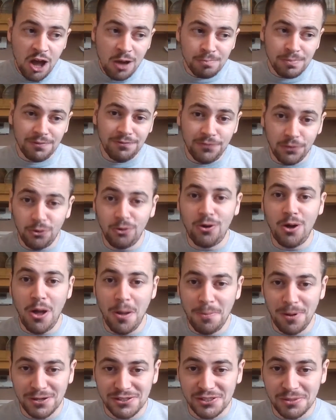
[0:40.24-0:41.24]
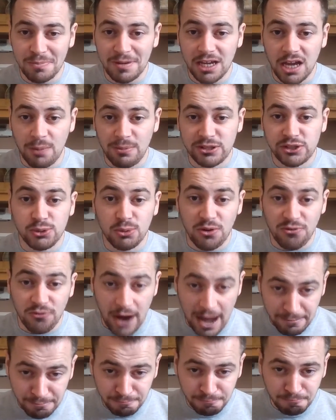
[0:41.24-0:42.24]
Before I possibly go into a
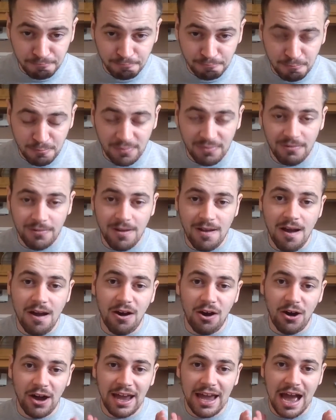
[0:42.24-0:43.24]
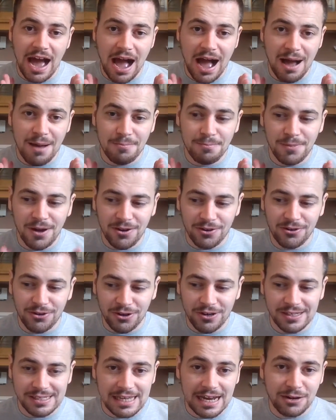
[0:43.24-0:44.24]
rant, I am
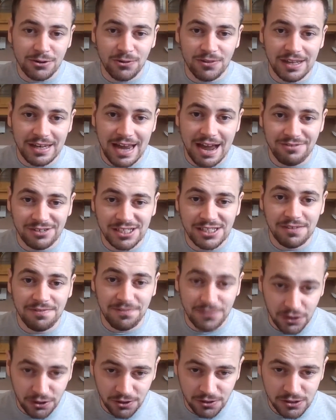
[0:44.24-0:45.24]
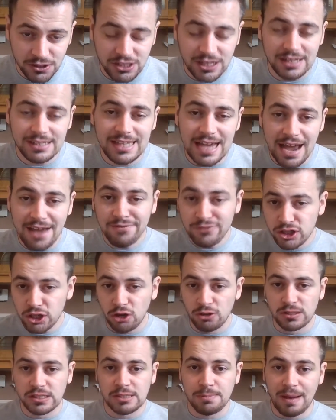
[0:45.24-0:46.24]
going to tackle the narrative first. Dave
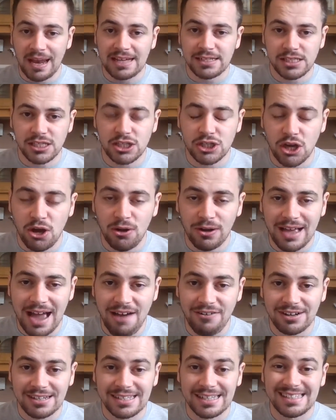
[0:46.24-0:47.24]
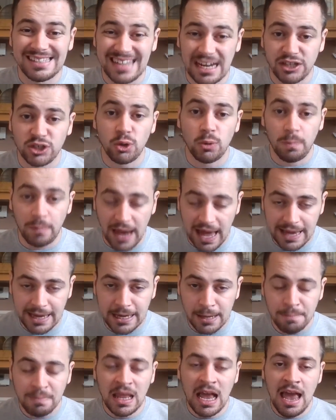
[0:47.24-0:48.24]
Johns plays the title character, Daniel
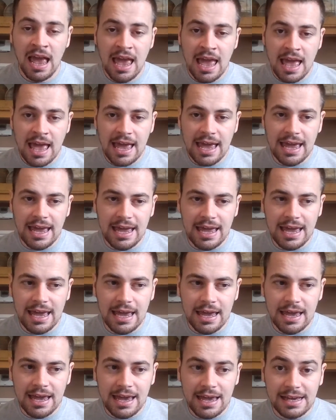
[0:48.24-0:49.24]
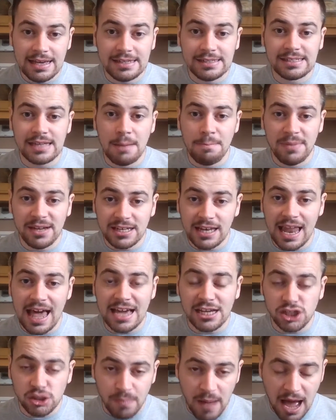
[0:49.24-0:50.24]
Blake. It is a
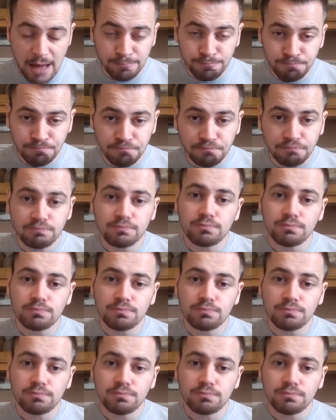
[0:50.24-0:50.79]
middle-aged man